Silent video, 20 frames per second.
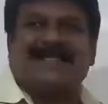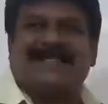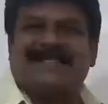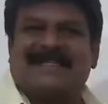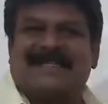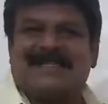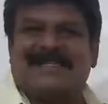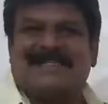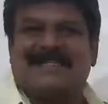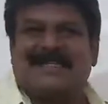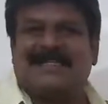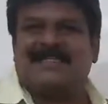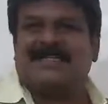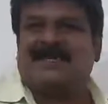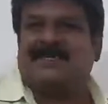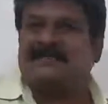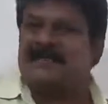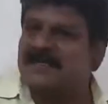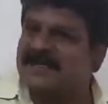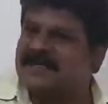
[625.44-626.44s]
this
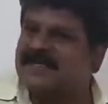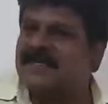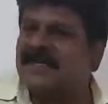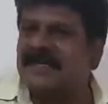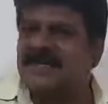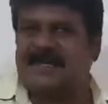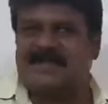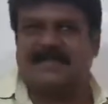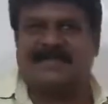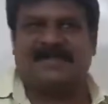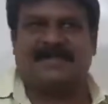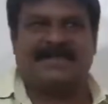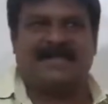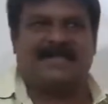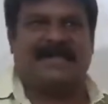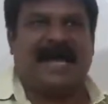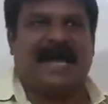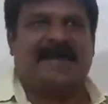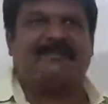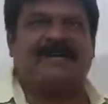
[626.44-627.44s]
instruction means is,
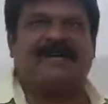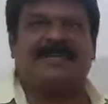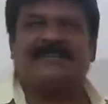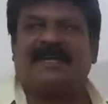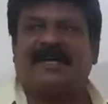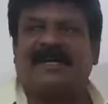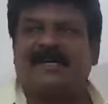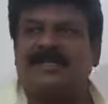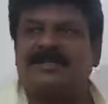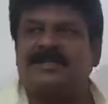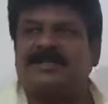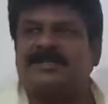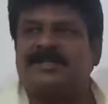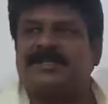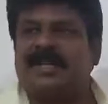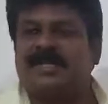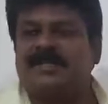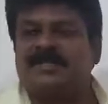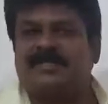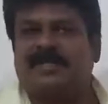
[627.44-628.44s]
I'm giving an
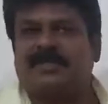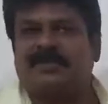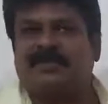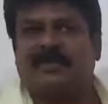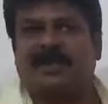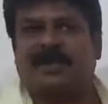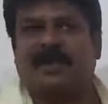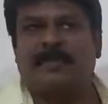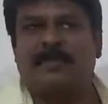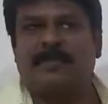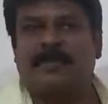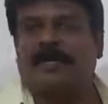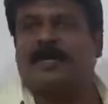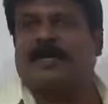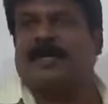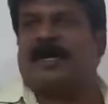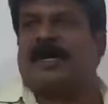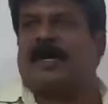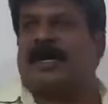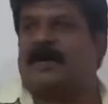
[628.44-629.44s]
instruction to the
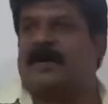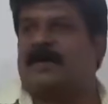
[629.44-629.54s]
computer